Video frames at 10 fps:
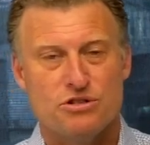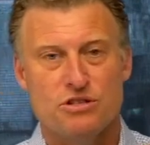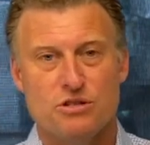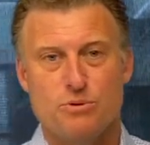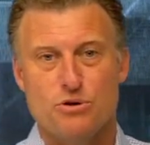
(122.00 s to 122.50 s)

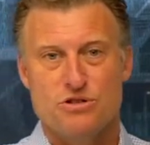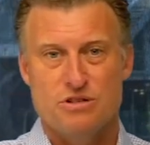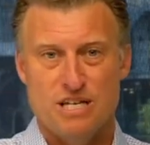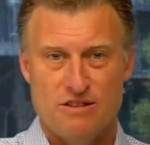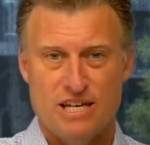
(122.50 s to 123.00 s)

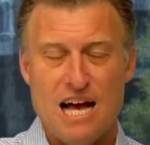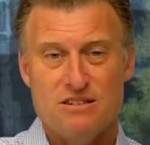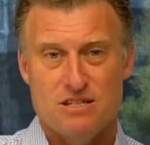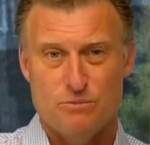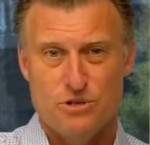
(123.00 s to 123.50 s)
and the
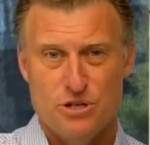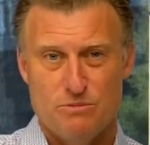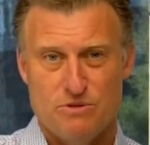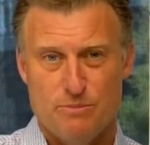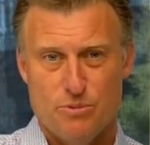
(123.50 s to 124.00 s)
customer in
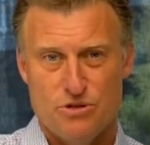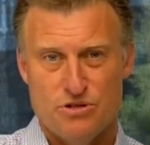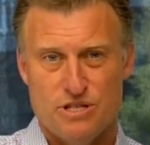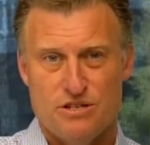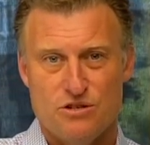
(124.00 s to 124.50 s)
terms of the
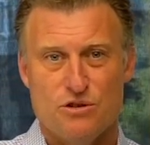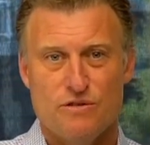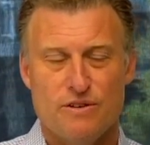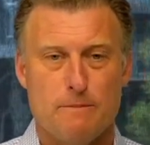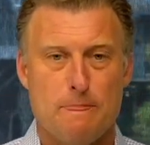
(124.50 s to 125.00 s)
person they're
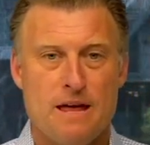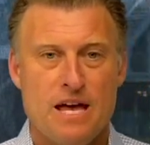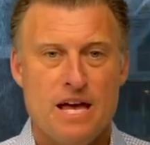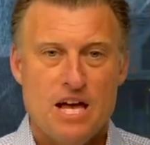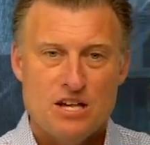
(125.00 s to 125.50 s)
serving.
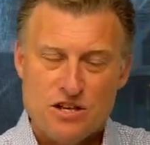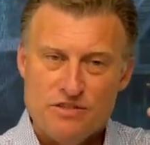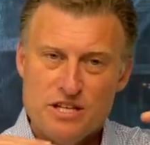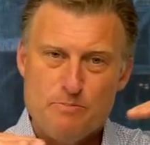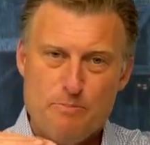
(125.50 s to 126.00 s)
So
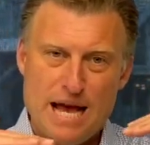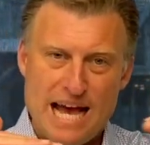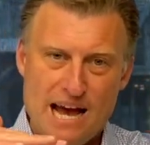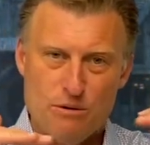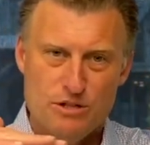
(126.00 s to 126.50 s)
this
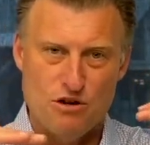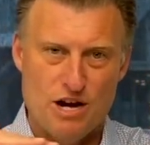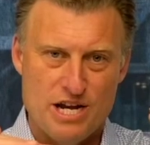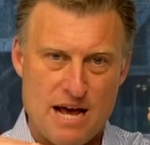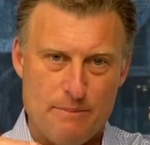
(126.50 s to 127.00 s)
power
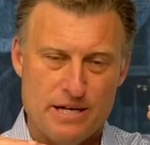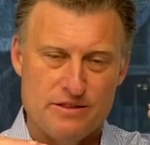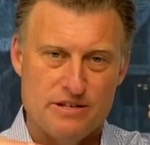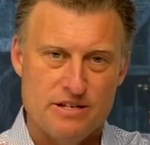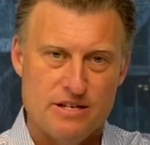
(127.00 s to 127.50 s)

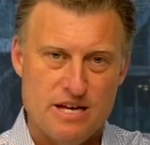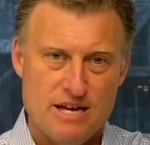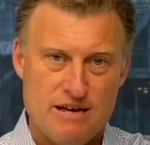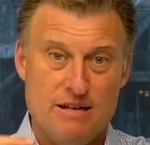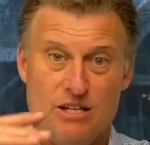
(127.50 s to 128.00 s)
dynamic that
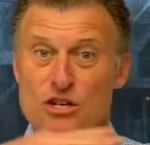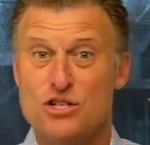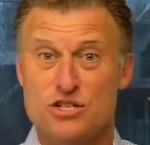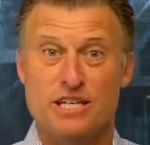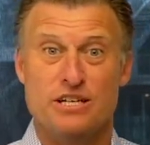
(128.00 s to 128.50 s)

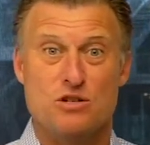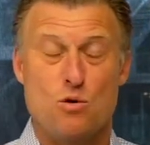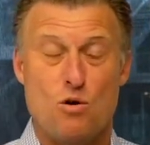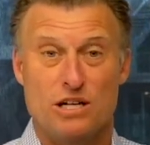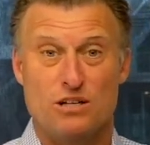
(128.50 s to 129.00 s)
usually is
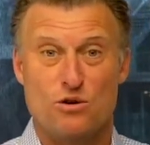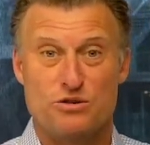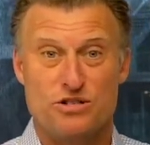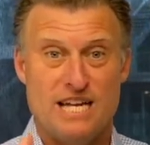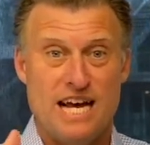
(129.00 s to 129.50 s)
quite
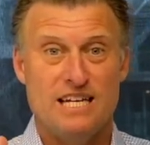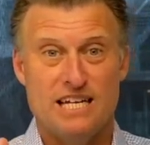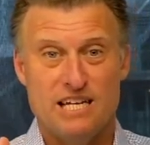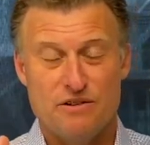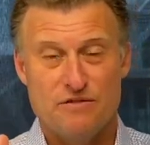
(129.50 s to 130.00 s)

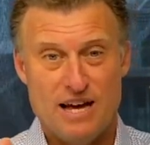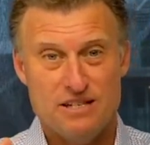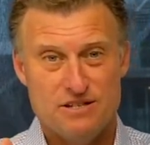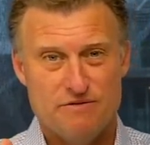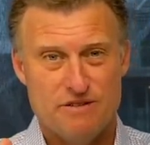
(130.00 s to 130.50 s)
long-standing in
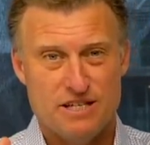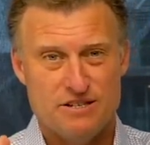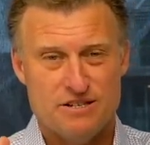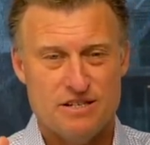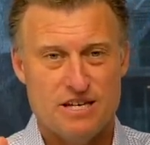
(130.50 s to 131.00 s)
advance of
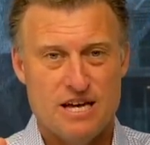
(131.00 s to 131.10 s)
this